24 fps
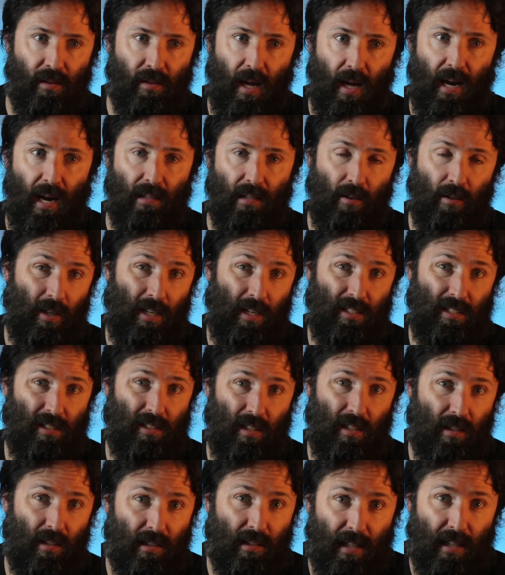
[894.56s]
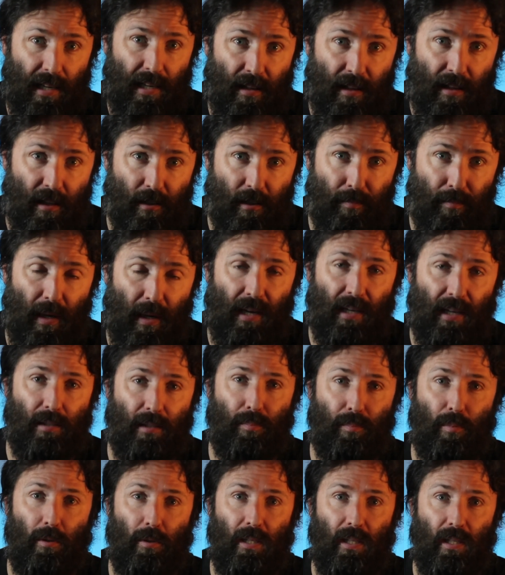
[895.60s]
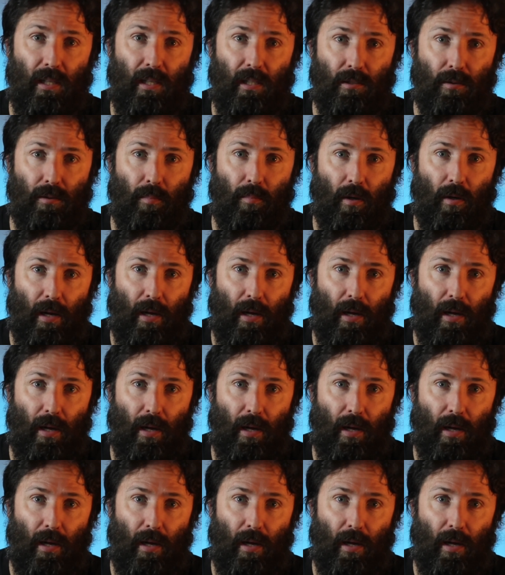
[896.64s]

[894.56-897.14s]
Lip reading: I guess the lengthiest part is putting it into mod